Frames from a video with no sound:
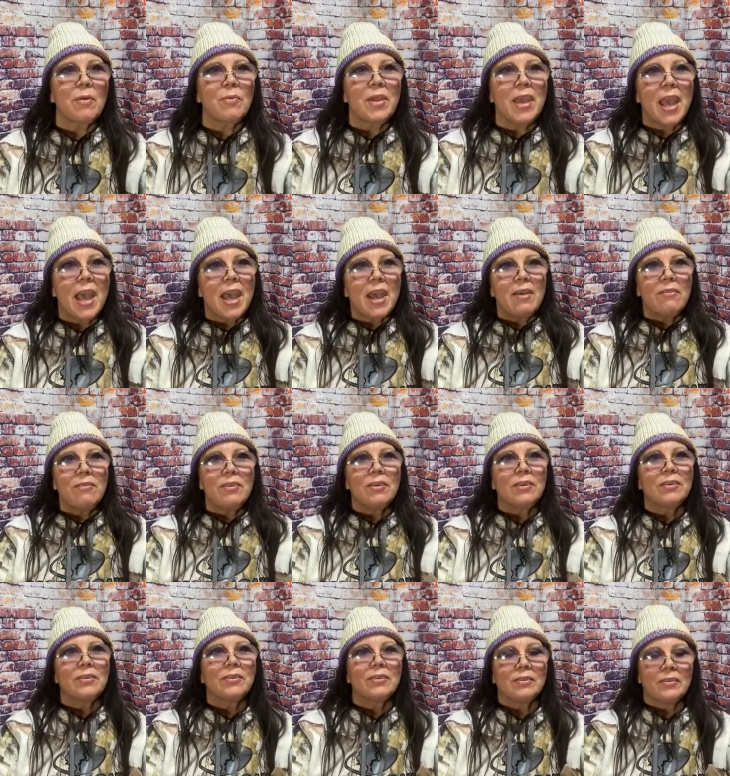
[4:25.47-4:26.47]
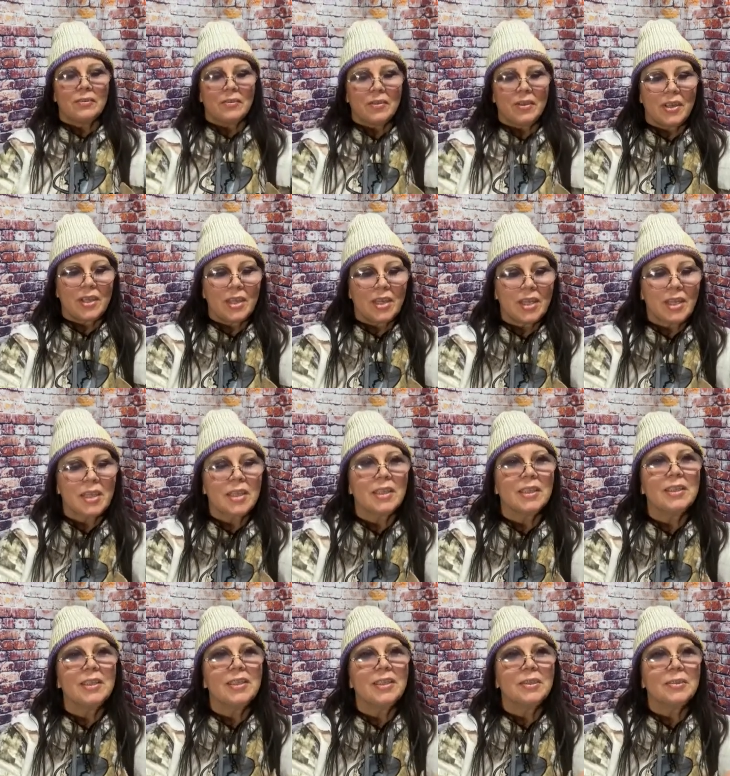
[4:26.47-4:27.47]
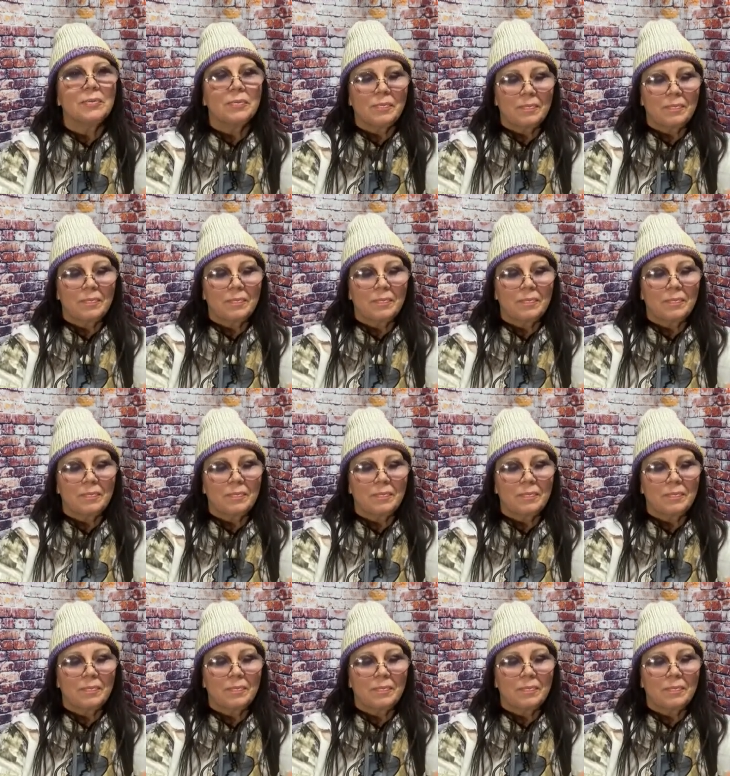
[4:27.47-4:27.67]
we have is,